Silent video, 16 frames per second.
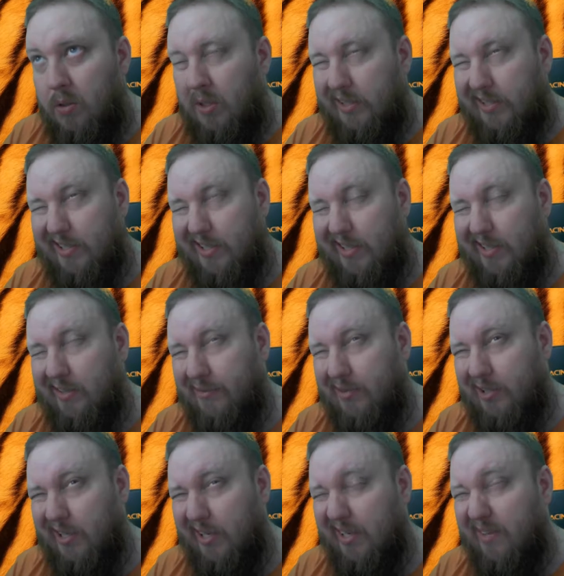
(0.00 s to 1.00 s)
Actually, I'll have
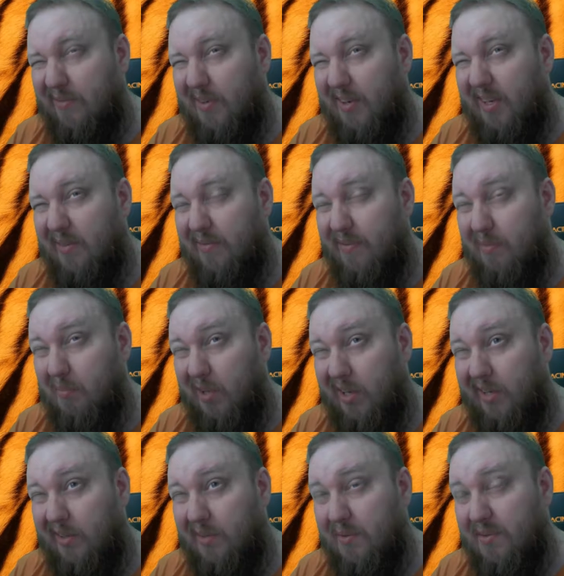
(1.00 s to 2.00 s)
to check if I have the
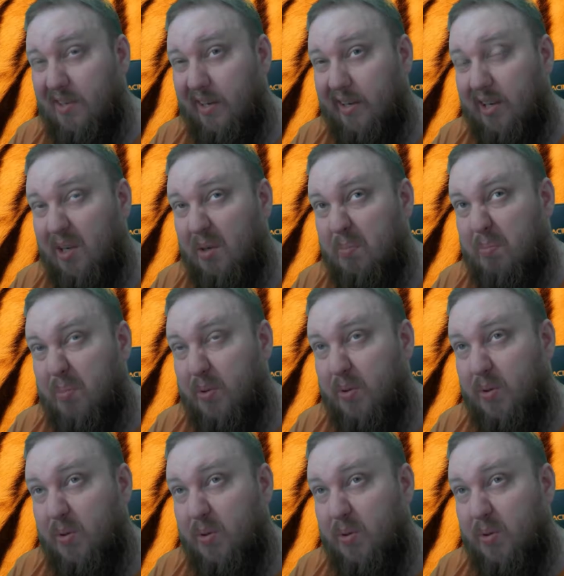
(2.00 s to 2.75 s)
money to sign up.